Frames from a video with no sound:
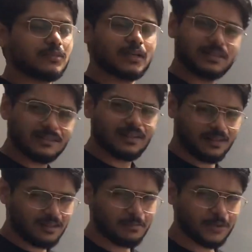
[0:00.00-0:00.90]
in
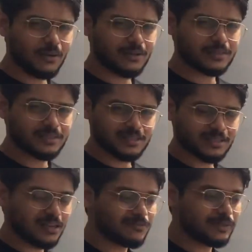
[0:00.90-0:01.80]
embryology
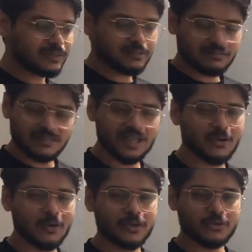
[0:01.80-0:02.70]
itself, but we'll
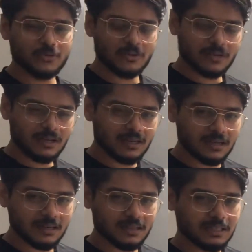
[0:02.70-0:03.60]
go into
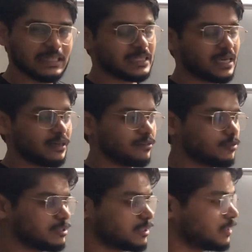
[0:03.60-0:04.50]
a detailed
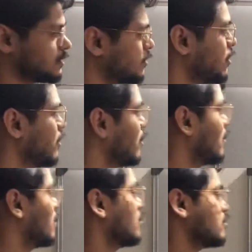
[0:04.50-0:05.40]
version.
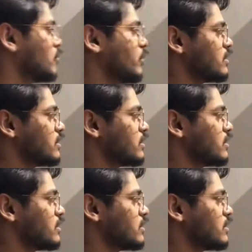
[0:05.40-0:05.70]
So we